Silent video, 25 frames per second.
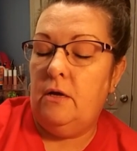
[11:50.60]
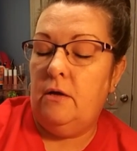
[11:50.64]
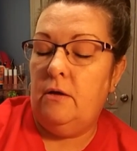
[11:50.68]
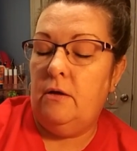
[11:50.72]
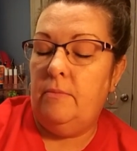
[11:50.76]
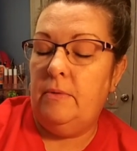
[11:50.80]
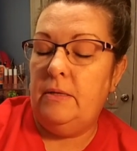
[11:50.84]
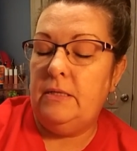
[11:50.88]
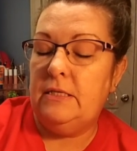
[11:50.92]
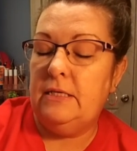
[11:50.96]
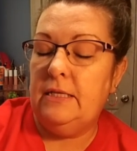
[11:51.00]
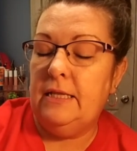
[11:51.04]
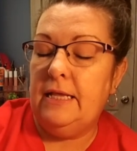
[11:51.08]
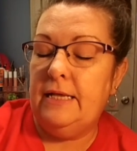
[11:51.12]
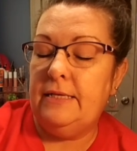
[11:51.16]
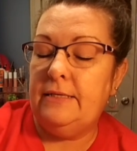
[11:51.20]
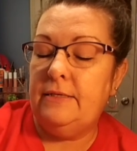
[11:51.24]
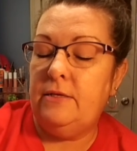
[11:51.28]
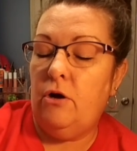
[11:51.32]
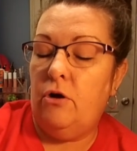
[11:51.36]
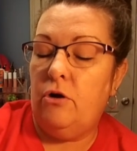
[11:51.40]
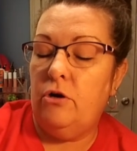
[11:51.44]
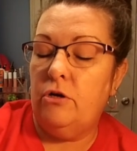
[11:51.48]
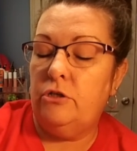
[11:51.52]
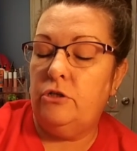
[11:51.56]
It's
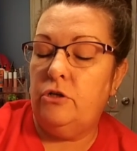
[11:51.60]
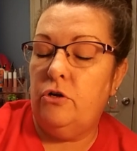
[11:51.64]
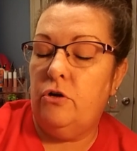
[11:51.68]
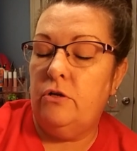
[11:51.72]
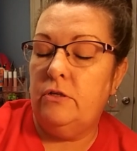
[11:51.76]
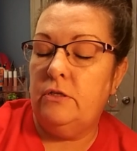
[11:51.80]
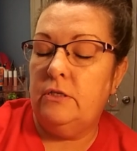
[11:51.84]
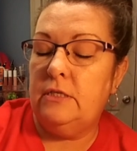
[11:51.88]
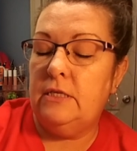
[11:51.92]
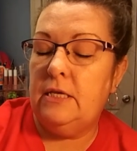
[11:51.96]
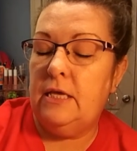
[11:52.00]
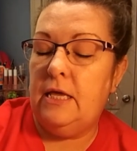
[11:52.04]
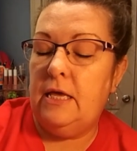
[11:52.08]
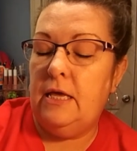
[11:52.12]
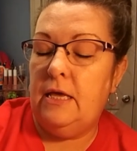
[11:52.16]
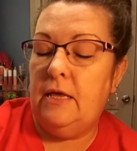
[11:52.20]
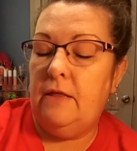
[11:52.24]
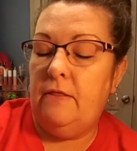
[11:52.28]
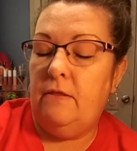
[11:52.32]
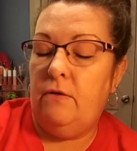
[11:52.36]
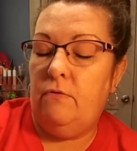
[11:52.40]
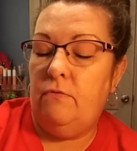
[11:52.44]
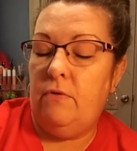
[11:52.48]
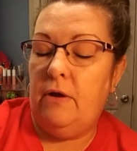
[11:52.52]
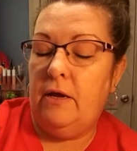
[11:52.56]
less harsh on
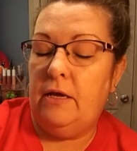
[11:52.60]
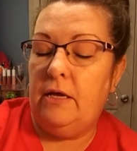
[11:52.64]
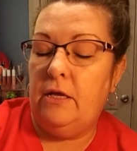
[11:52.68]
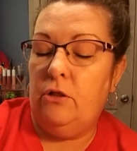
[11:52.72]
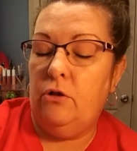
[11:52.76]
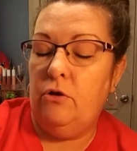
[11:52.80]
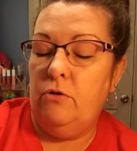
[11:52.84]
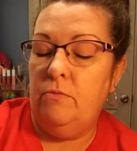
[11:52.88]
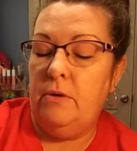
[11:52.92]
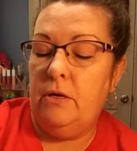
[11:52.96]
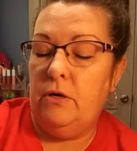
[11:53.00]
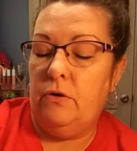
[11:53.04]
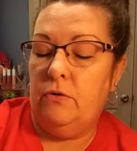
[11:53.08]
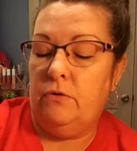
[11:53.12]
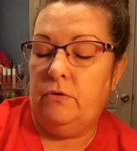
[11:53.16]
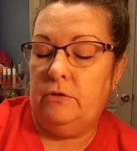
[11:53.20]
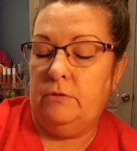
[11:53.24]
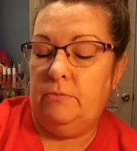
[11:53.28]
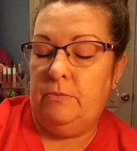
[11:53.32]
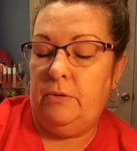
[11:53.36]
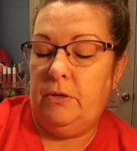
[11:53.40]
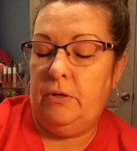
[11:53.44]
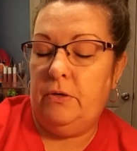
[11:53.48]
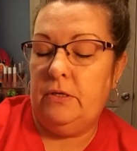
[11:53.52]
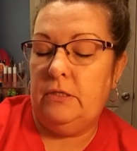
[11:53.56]
skin than regular mineral
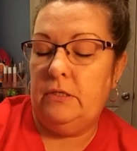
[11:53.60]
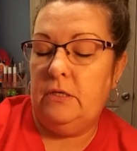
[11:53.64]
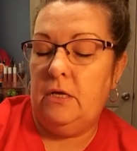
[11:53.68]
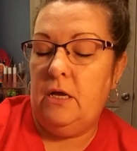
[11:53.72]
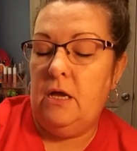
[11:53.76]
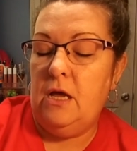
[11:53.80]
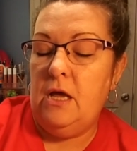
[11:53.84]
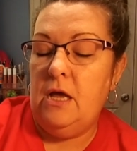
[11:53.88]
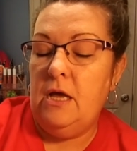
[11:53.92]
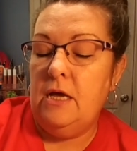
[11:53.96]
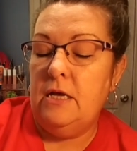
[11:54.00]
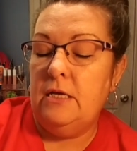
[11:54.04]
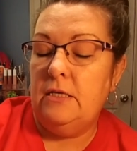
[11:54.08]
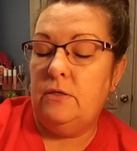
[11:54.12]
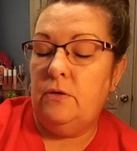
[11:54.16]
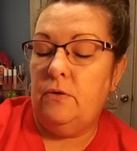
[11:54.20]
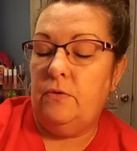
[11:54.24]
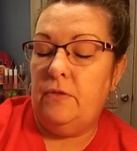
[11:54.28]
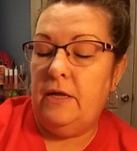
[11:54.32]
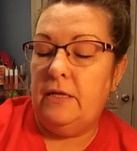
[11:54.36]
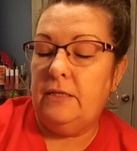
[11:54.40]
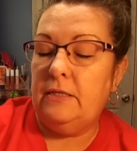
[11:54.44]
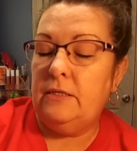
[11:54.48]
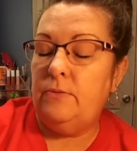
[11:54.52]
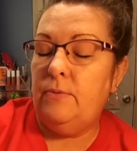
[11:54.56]
spirits.
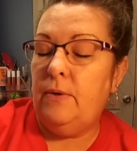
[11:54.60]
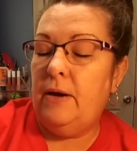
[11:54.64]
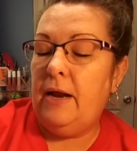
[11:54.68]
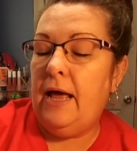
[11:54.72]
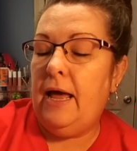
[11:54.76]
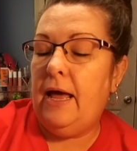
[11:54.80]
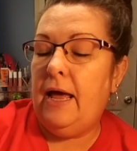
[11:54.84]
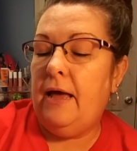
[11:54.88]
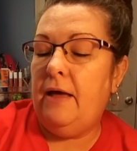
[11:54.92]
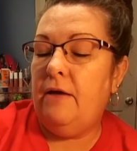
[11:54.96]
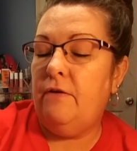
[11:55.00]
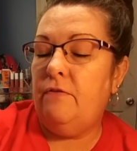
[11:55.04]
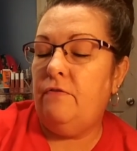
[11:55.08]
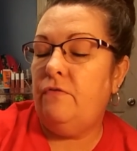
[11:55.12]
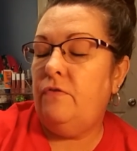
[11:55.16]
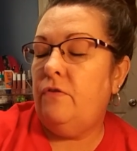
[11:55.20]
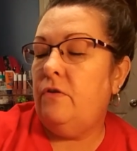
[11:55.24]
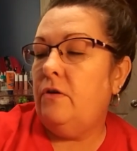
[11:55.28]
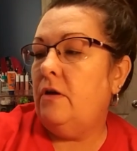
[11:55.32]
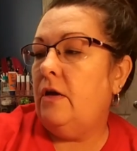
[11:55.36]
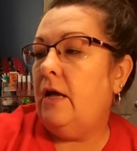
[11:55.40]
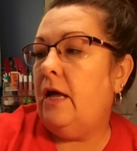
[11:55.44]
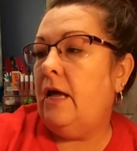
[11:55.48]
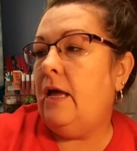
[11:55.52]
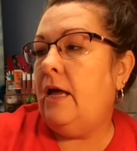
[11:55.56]
So that's what I have,
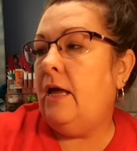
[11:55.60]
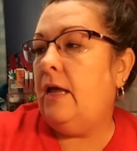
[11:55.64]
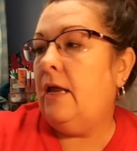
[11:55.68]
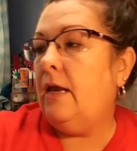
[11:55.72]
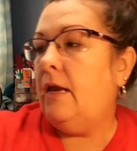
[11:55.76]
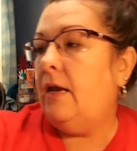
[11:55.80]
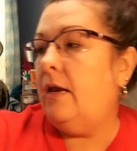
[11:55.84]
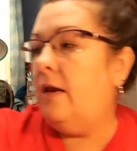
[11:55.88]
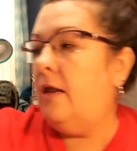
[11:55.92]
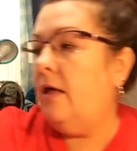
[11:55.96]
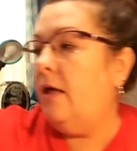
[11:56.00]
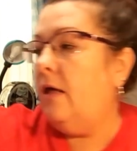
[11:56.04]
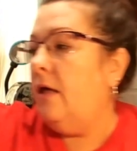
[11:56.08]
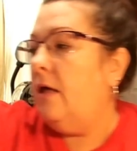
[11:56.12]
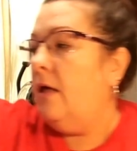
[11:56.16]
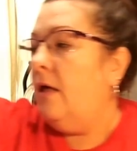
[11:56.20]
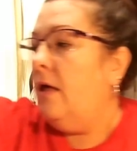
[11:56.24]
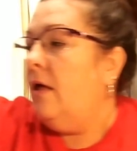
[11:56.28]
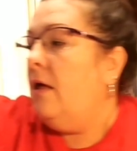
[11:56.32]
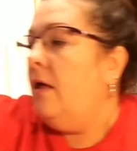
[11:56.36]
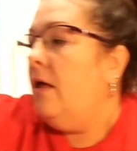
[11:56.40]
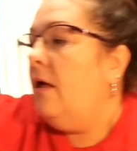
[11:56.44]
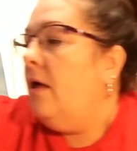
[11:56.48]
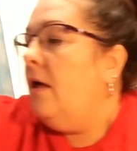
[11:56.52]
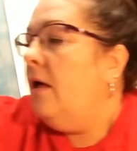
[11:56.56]
and
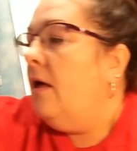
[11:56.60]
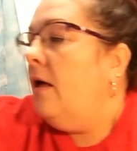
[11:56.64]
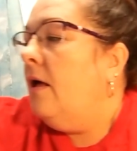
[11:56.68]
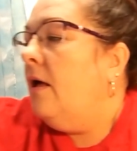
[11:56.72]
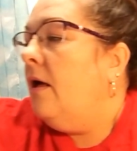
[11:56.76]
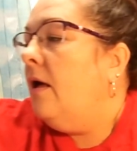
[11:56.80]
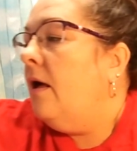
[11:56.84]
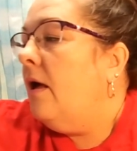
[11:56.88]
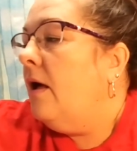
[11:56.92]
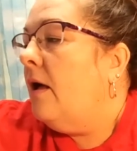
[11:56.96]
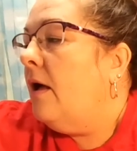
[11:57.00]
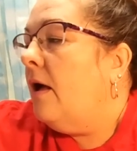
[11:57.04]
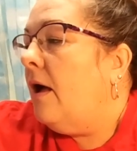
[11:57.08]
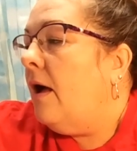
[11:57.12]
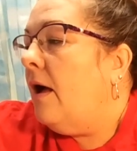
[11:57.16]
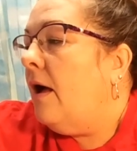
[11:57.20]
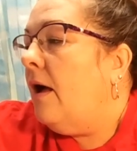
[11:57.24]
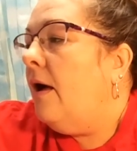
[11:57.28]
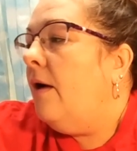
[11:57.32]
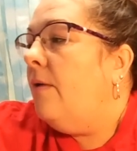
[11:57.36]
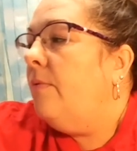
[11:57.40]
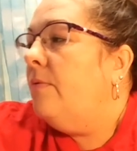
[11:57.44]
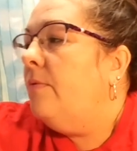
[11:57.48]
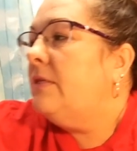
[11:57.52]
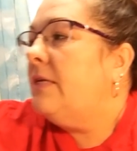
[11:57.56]

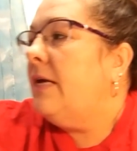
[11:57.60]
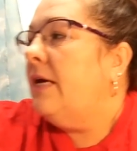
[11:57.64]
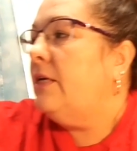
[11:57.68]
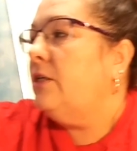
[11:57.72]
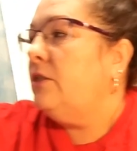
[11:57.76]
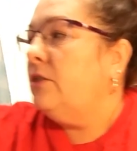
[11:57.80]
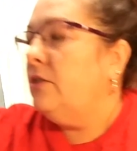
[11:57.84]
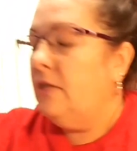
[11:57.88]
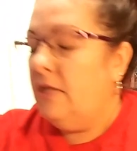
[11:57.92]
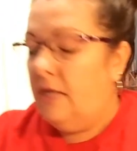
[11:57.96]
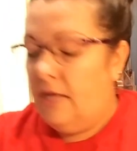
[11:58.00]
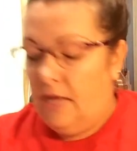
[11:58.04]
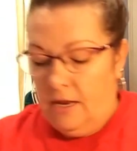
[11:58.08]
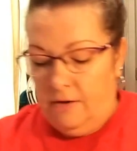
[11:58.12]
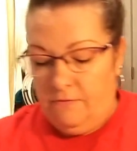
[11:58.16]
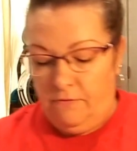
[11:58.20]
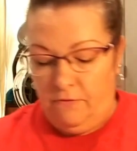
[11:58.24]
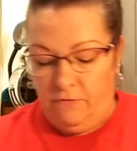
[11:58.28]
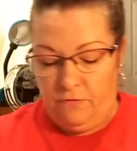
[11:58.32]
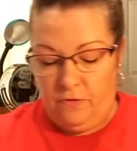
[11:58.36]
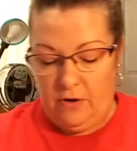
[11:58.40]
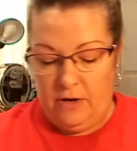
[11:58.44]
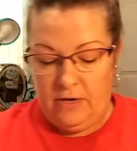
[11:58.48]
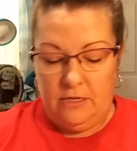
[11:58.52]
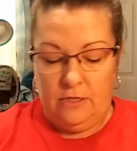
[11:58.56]
I was actually kind of
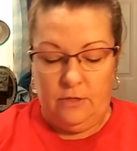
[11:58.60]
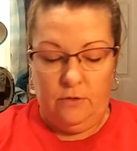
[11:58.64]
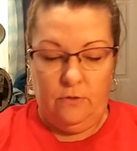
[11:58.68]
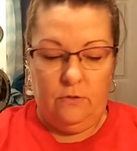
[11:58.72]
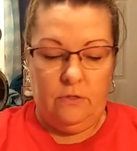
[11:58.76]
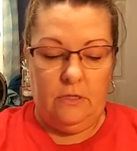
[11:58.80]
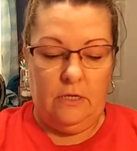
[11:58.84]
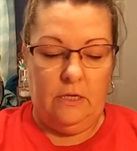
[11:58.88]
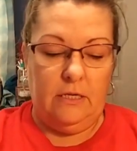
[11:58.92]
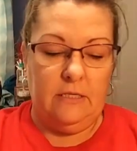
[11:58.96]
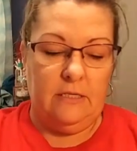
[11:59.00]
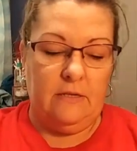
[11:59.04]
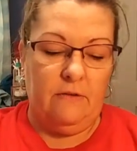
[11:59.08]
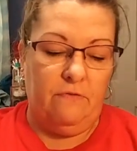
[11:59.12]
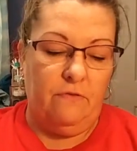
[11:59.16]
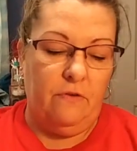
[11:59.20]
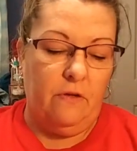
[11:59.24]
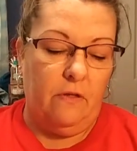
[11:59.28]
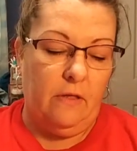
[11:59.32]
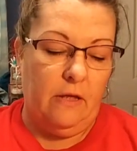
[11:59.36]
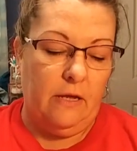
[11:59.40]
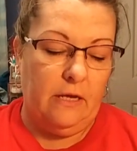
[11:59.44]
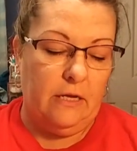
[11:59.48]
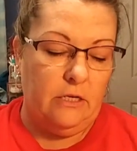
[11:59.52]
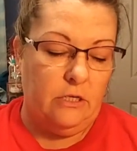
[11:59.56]
afraid to use it because I
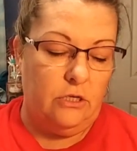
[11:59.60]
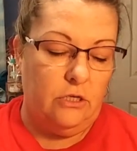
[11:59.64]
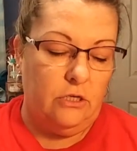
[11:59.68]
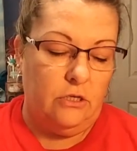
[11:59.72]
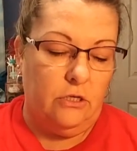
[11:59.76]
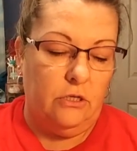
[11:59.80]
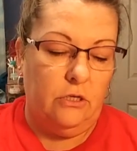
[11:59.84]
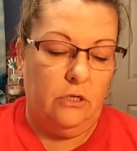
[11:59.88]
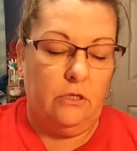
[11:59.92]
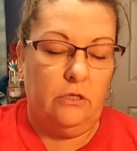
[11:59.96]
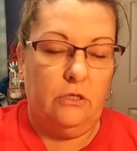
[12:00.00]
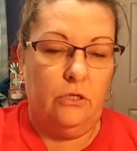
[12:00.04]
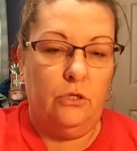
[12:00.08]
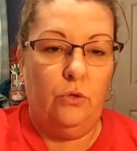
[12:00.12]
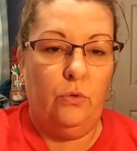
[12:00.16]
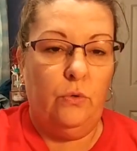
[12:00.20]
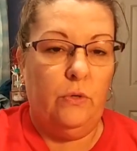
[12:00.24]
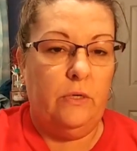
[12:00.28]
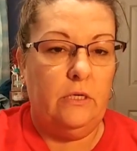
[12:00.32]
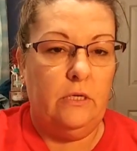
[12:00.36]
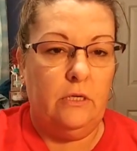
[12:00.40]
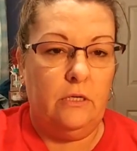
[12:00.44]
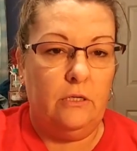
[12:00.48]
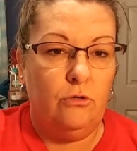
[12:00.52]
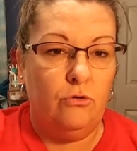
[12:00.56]
felt like it just looked
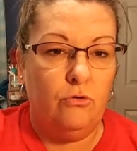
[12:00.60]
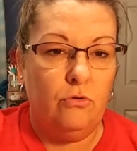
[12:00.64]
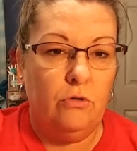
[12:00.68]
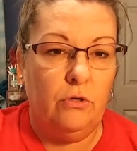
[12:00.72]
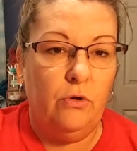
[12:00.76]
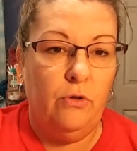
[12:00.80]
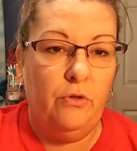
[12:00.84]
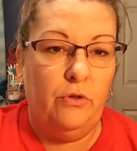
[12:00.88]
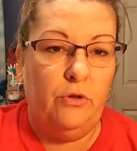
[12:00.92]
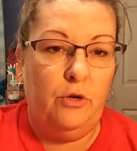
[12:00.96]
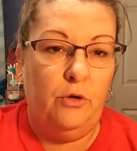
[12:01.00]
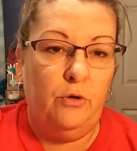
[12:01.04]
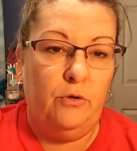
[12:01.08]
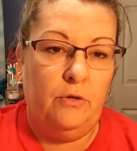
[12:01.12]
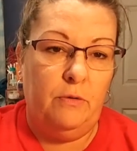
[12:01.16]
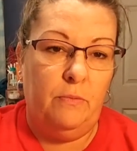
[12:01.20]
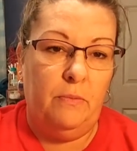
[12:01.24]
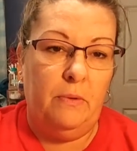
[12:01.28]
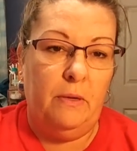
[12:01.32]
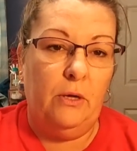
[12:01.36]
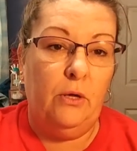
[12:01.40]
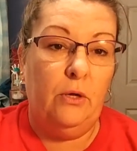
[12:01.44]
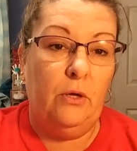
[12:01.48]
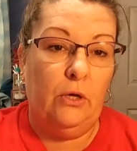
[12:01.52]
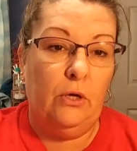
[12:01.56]
too industrial to be